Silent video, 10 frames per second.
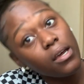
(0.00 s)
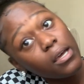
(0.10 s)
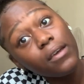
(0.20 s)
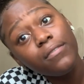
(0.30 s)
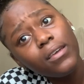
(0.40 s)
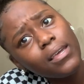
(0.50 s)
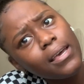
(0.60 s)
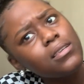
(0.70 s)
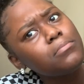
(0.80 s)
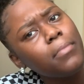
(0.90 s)
If he
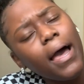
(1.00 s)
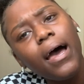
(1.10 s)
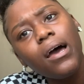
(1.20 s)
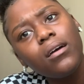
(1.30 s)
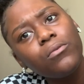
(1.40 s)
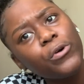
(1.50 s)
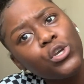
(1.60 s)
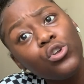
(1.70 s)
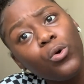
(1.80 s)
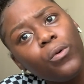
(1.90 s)
gets mad when you
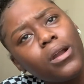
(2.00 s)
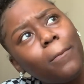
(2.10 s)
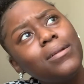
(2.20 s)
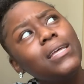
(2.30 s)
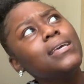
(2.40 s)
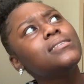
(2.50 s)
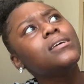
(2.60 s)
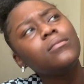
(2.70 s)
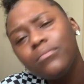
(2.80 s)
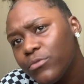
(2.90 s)
don't want to please
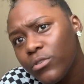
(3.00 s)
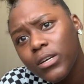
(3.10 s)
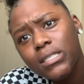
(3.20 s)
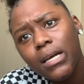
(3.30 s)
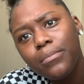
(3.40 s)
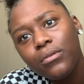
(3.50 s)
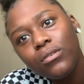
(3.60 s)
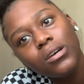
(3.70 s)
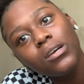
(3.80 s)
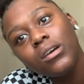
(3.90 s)
him, for example,
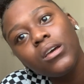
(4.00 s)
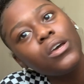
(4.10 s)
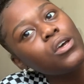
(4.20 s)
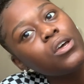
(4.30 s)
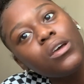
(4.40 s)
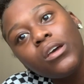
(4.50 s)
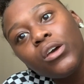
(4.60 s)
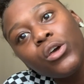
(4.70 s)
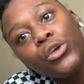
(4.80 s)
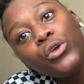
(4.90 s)

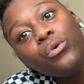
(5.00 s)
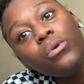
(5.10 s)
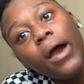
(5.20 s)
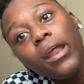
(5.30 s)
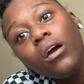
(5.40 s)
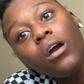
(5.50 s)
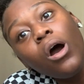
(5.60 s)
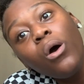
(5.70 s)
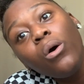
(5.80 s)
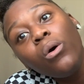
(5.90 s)
you gotta
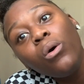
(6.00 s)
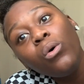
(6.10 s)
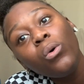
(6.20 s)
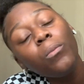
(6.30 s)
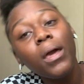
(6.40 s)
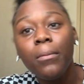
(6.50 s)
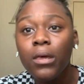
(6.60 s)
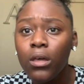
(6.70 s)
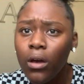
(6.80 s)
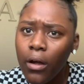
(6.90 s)
go, baby
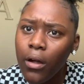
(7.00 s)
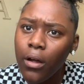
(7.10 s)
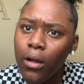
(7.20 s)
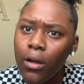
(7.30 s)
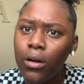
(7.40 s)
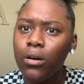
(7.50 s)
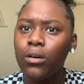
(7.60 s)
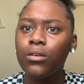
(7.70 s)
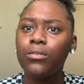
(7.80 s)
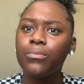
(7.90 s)

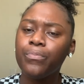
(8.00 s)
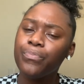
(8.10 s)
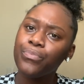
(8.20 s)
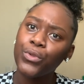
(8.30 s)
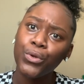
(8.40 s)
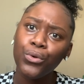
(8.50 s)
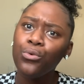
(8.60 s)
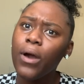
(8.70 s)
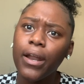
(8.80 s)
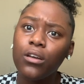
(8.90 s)
girl. You
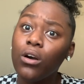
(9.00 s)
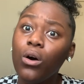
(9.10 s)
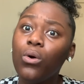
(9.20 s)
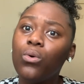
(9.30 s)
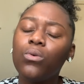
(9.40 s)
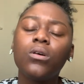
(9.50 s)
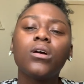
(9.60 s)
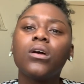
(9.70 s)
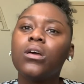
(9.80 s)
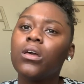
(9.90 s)
gotta go,
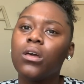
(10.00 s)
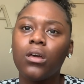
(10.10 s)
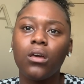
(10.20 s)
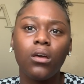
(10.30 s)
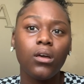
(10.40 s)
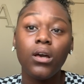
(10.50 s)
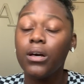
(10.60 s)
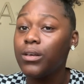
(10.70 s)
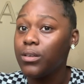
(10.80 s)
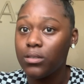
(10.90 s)

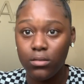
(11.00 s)
because